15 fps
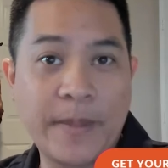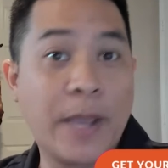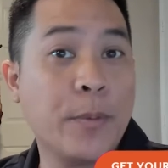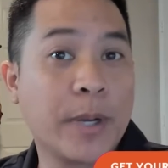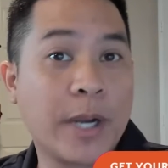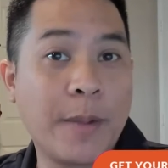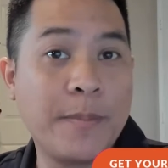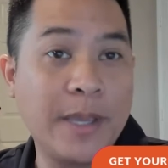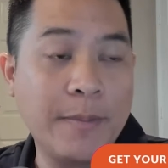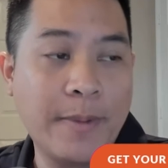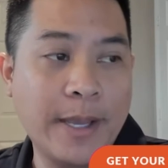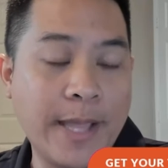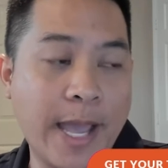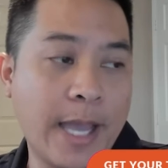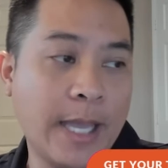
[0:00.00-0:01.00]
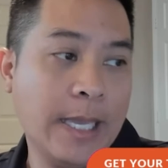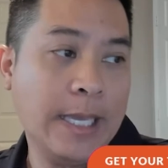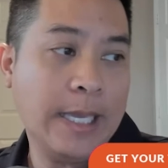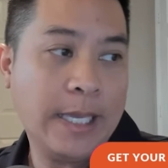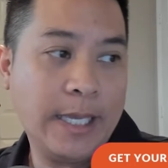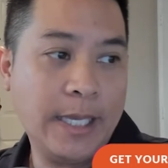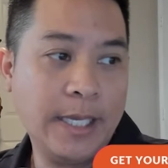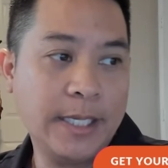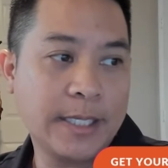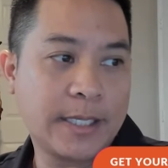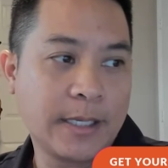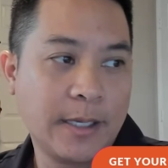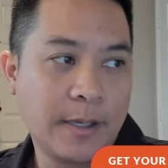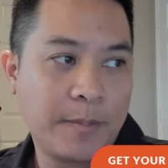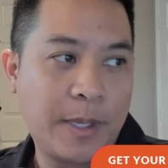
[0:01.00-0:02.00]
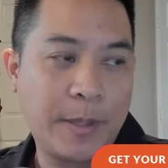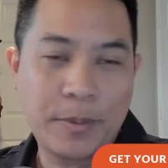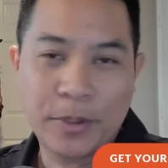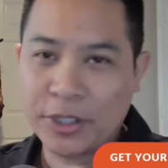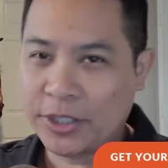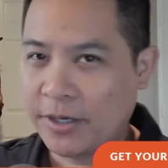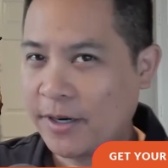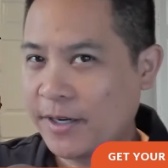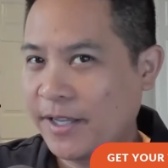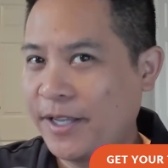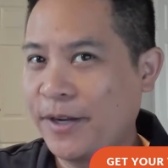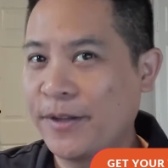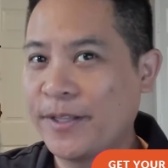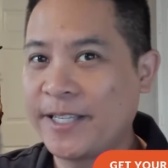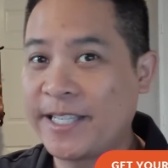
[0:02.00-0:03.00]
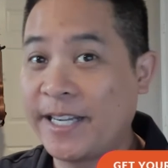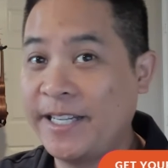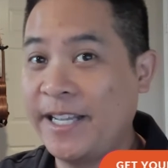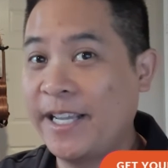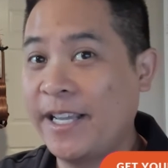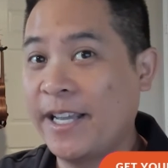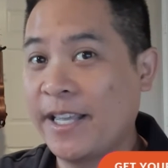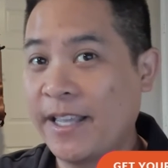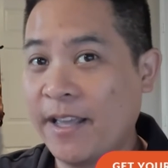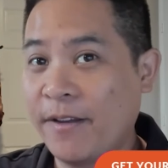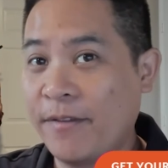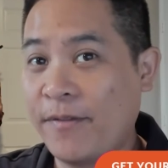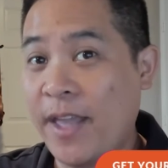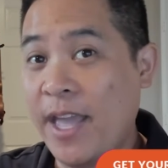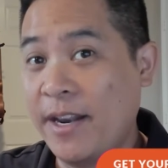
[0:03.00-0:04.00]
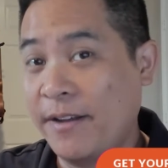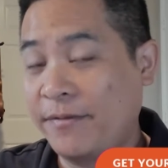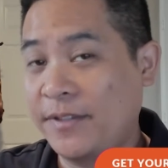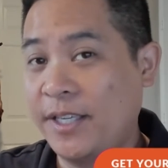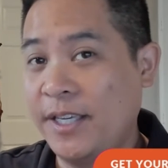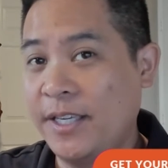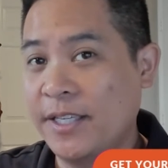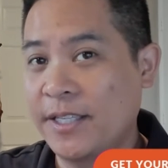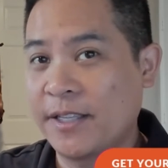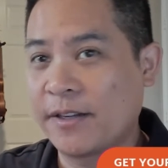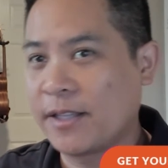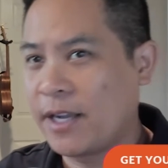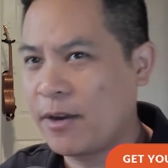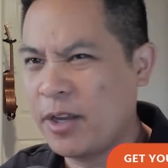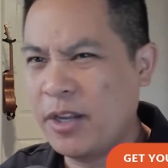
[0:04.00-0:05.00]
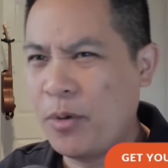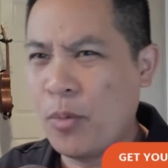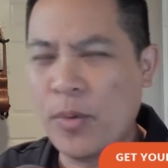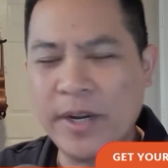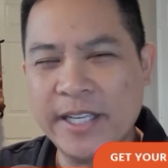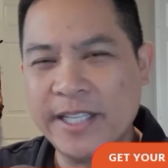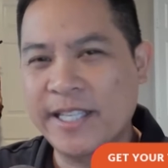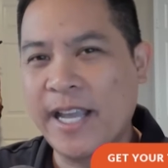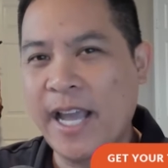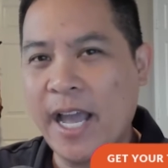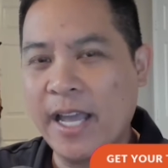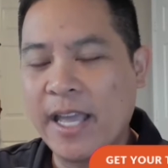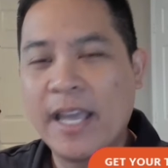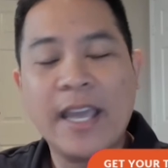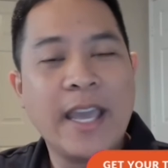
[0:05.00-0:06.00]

And what I mean by that is people are starting to hear this idea of NFTs and they're like, what is that?